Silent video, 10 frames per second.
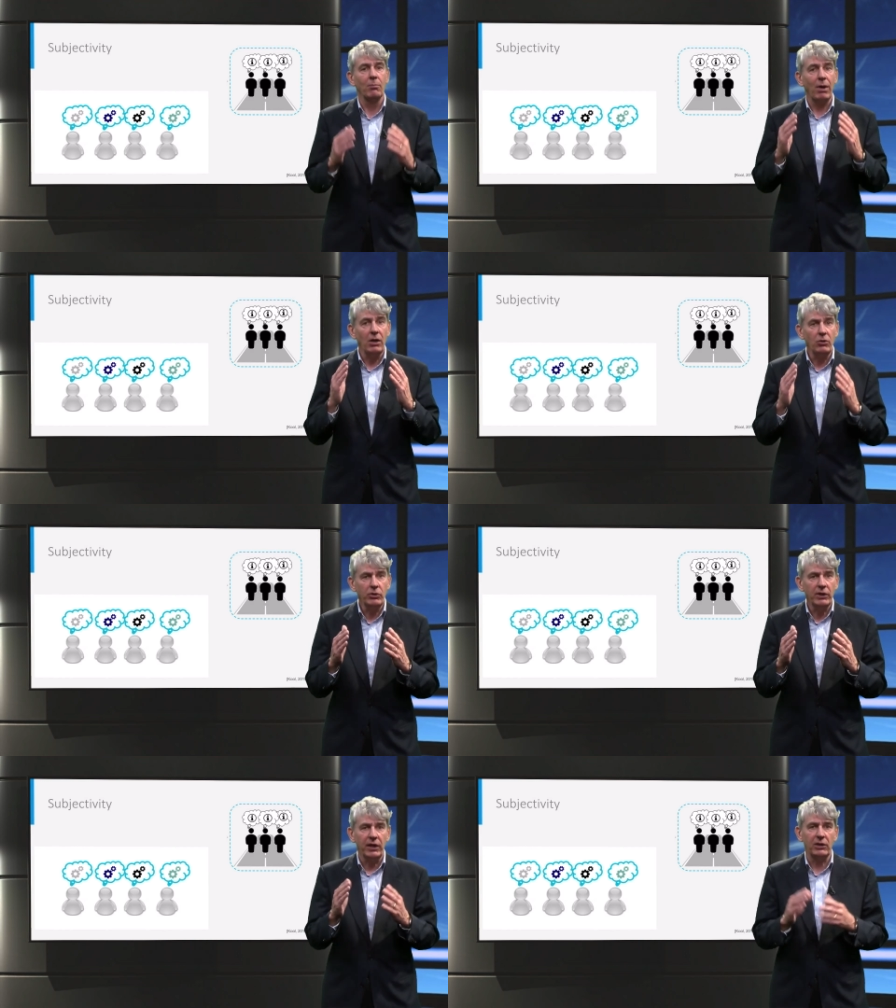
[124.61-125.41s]
By
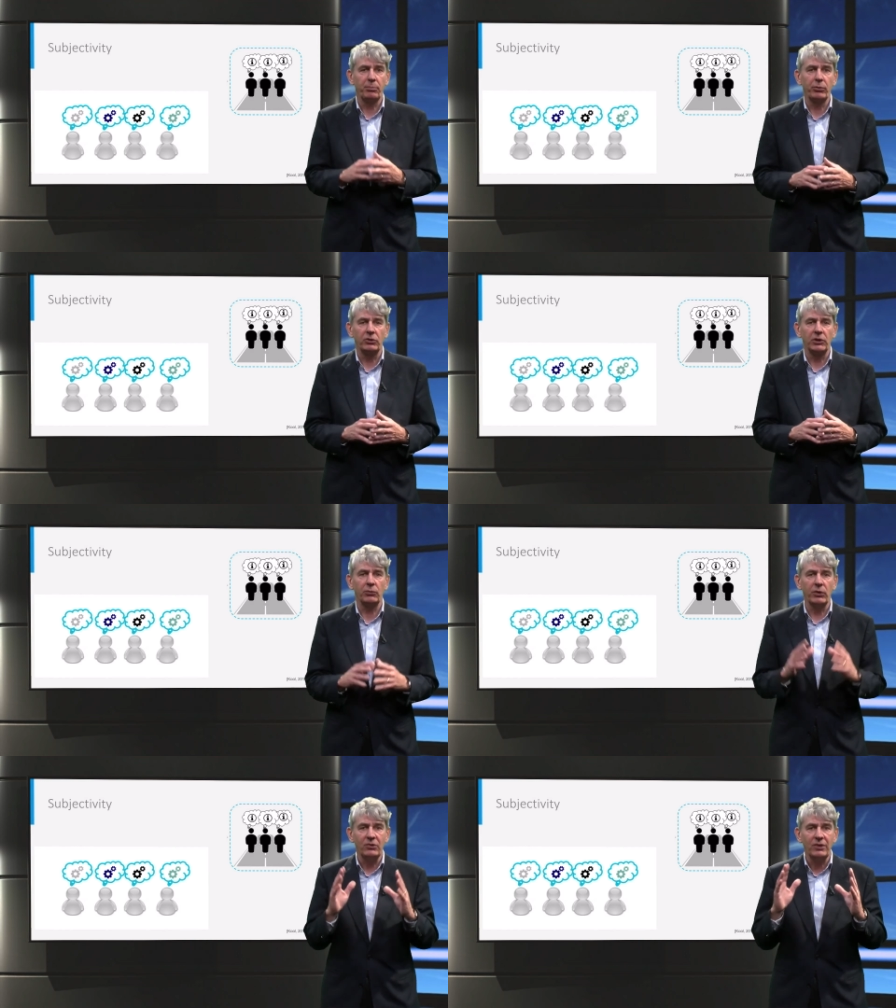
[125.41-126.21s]
looking at the project
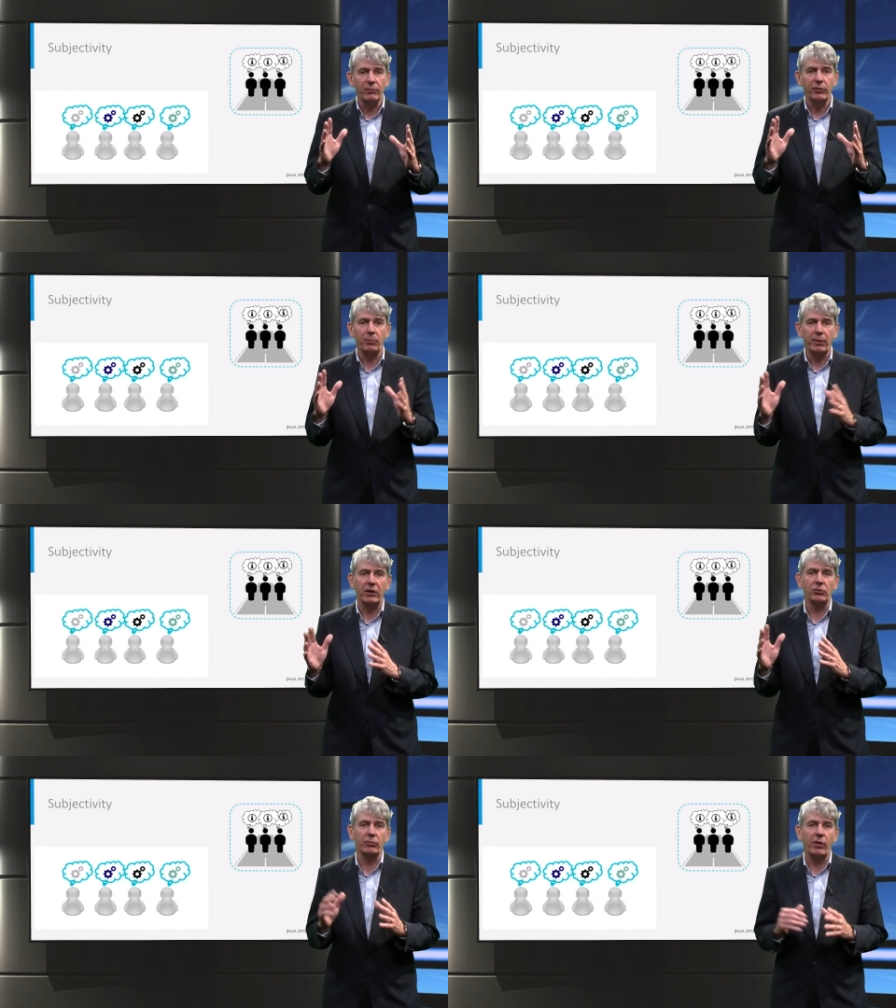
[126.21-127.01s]
with different
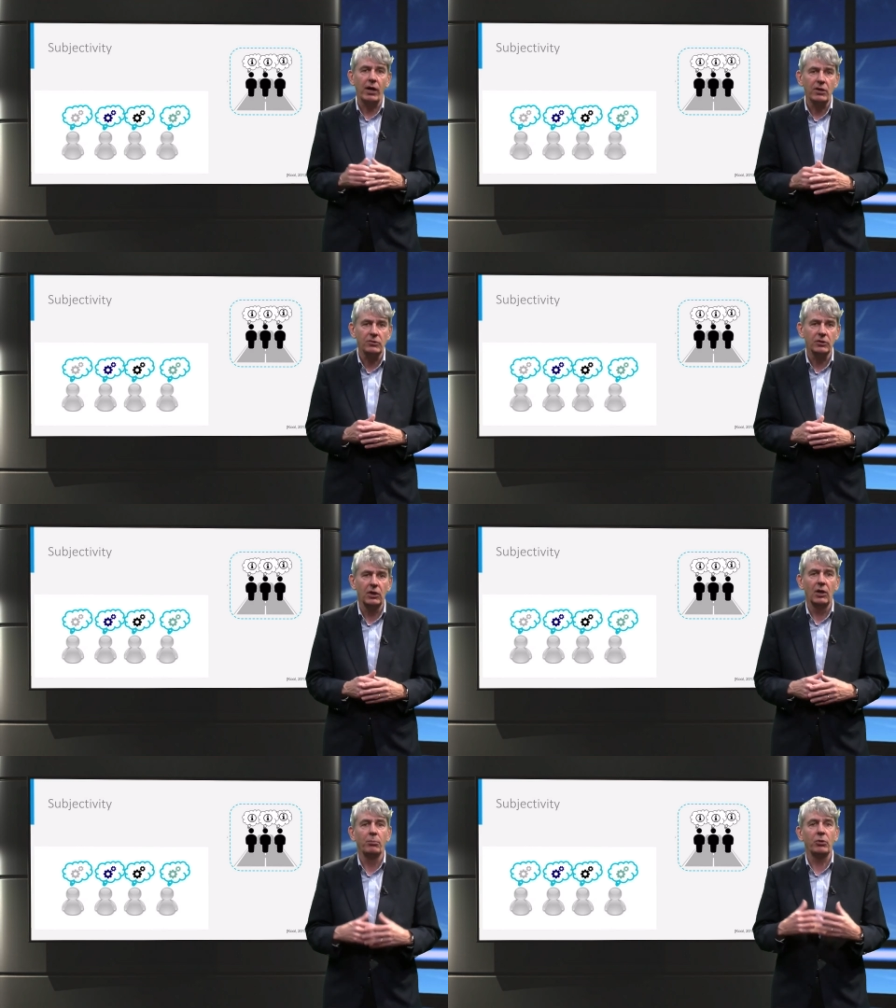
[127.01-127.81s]
pairs of eyes,
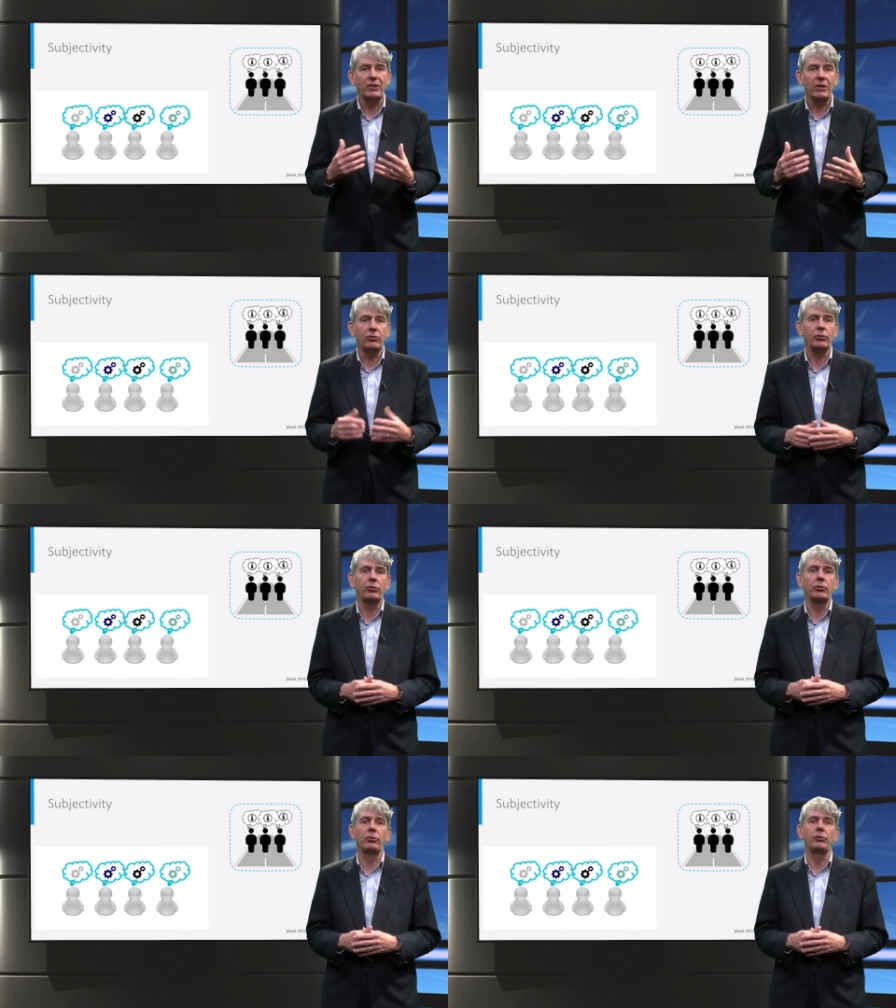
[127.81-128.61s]
potential
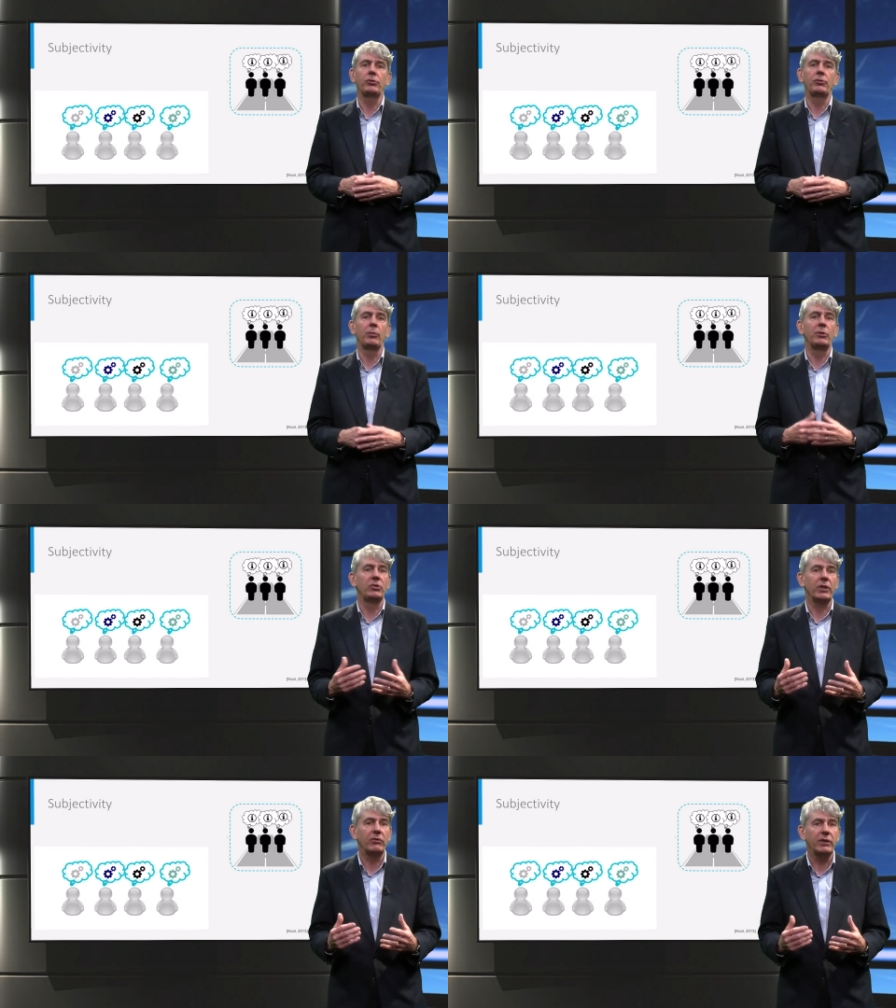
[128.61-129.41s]
solutions will be
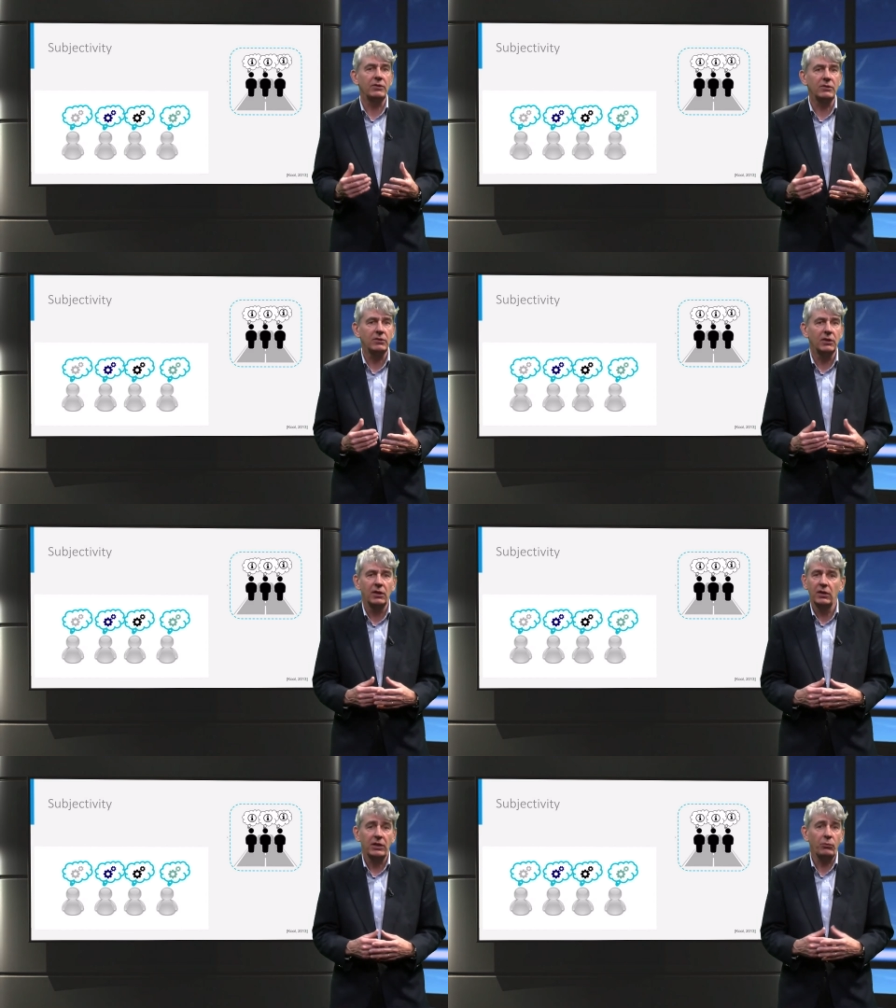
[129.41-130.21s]
generated
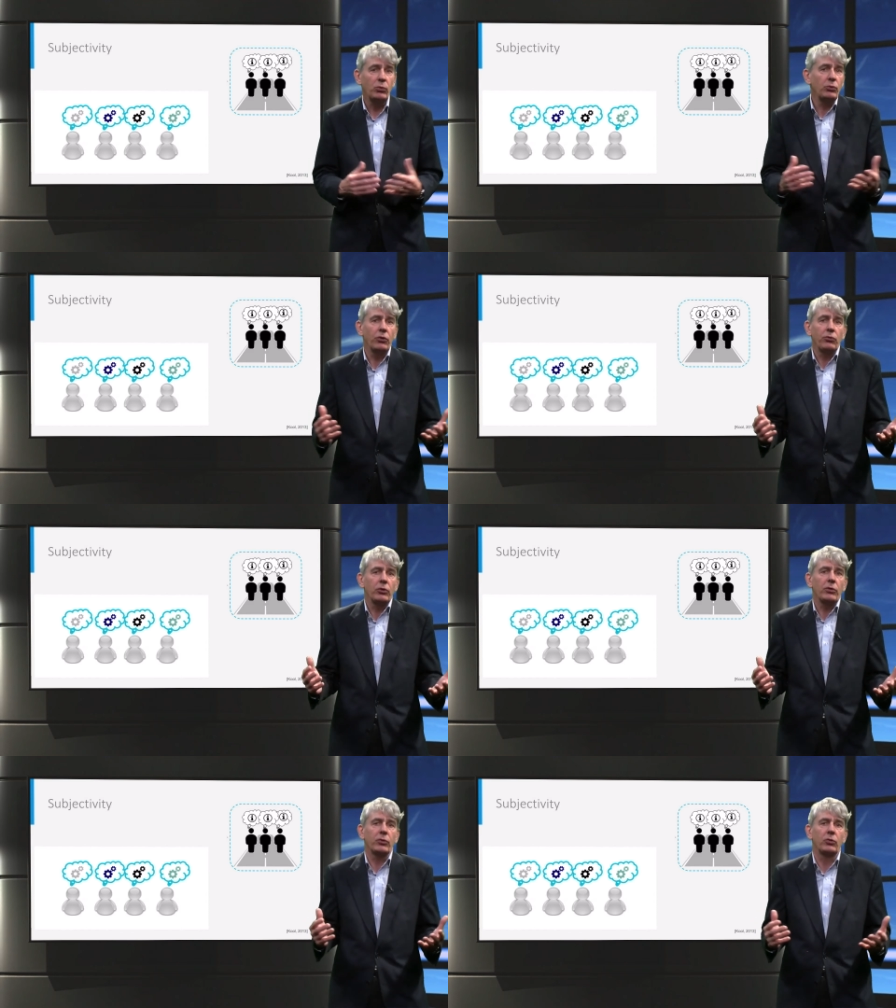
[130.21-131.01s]
that would not
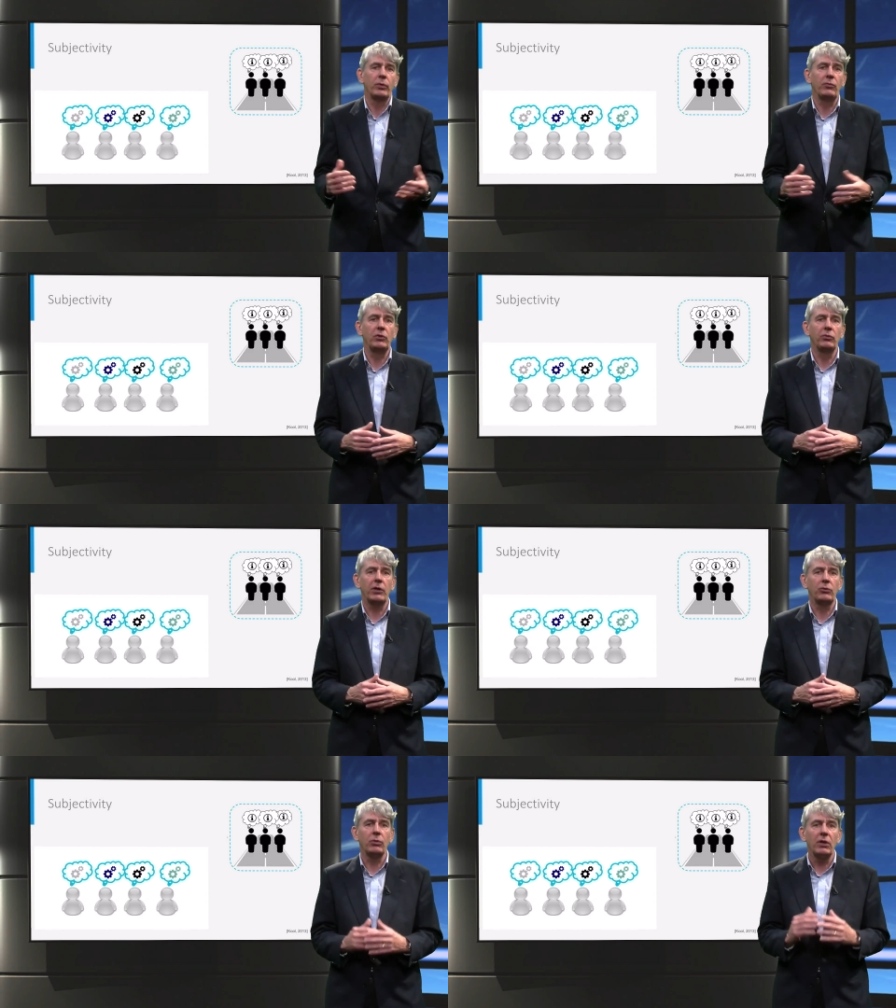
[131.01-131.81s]
surface when we
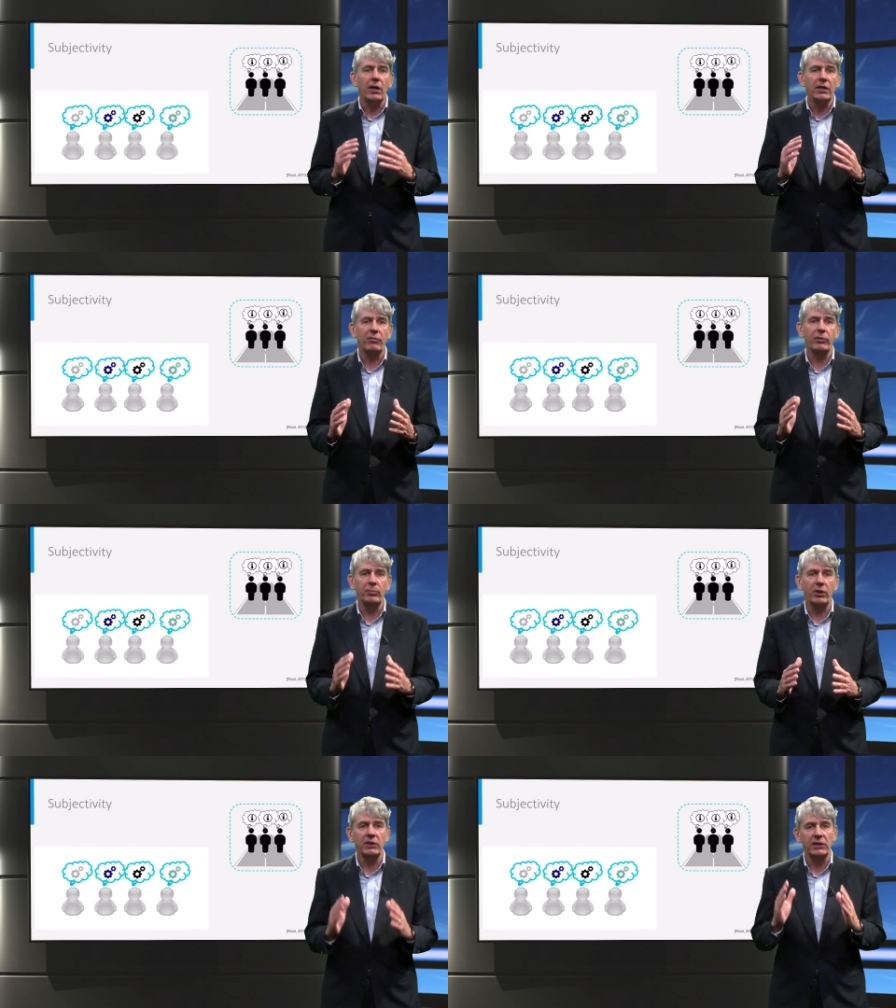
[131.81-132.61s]
try to align
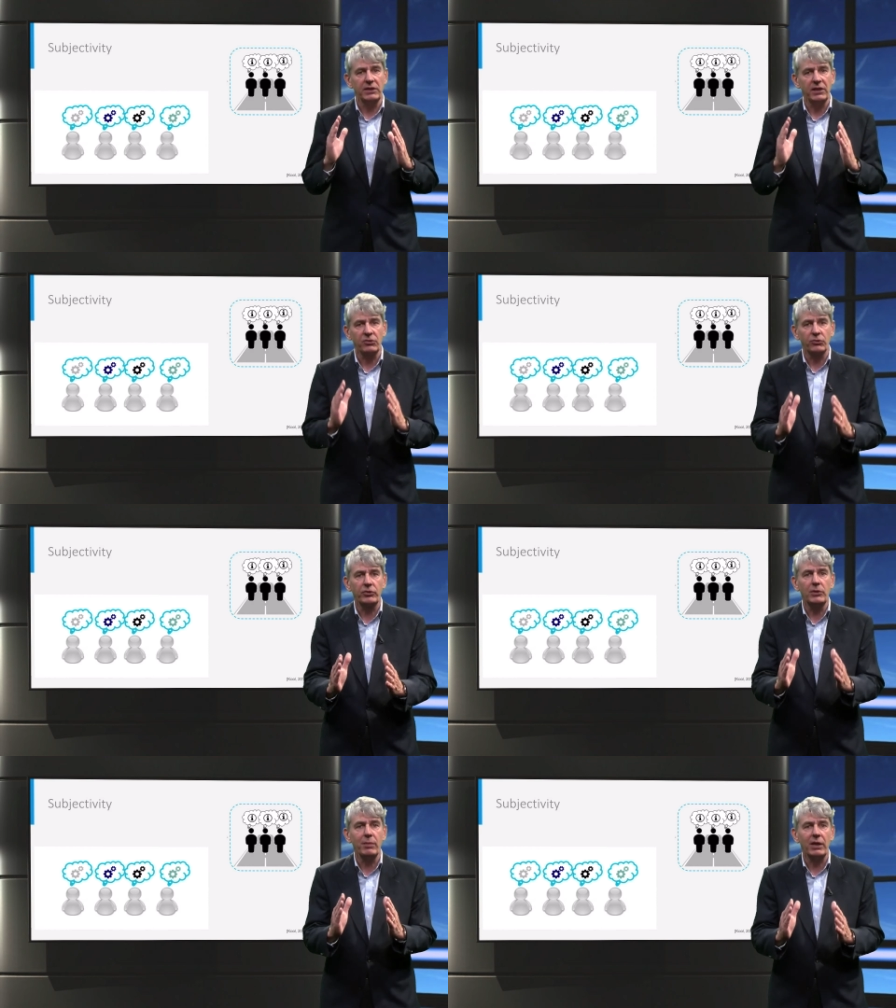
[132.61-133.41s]
everybody in an
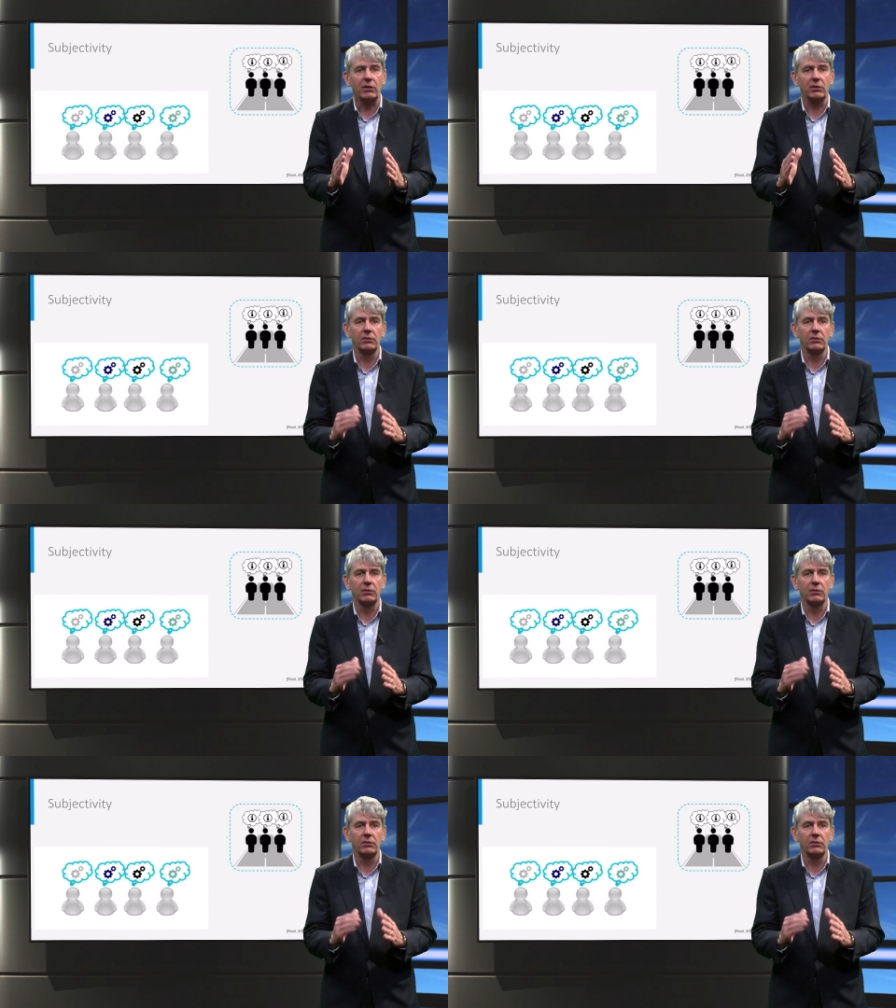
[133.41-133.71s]
extreme manner.